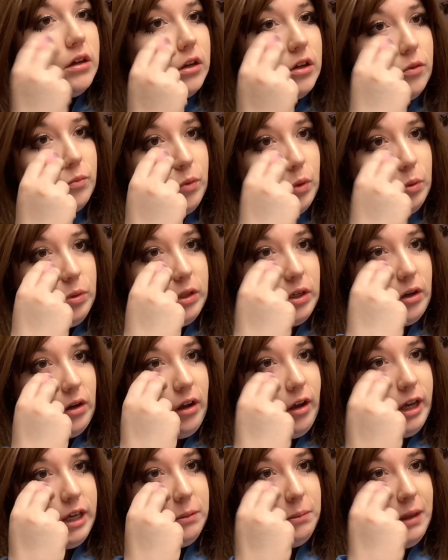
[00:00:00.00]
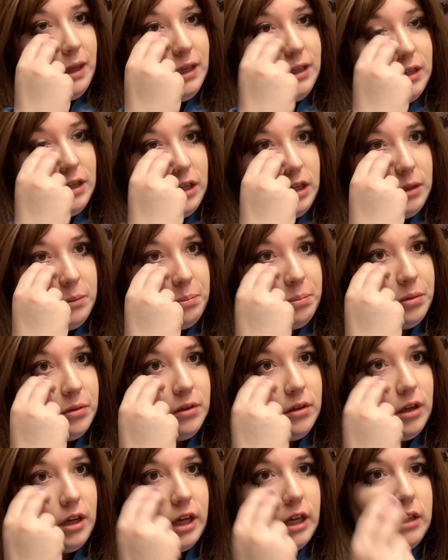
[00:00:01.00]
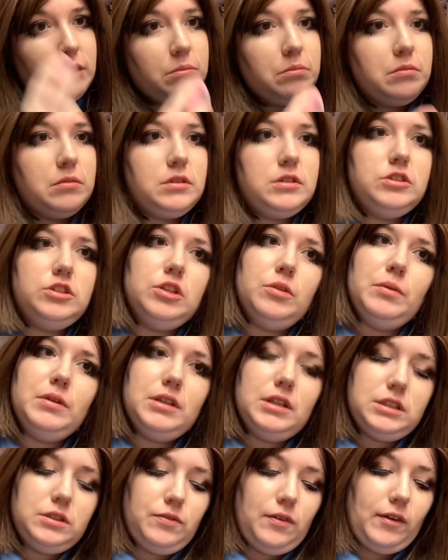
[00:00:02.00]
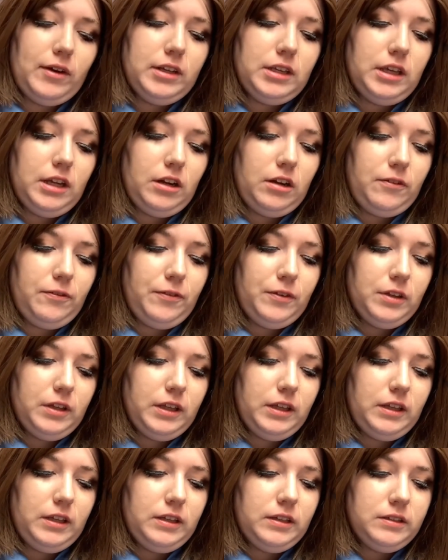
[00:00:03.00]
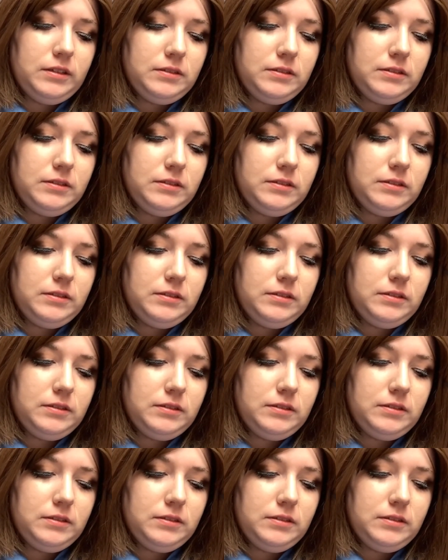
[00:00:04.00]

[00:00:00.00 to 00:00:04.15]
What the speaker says: ruin your eye makeup. I'm doing this very carefully.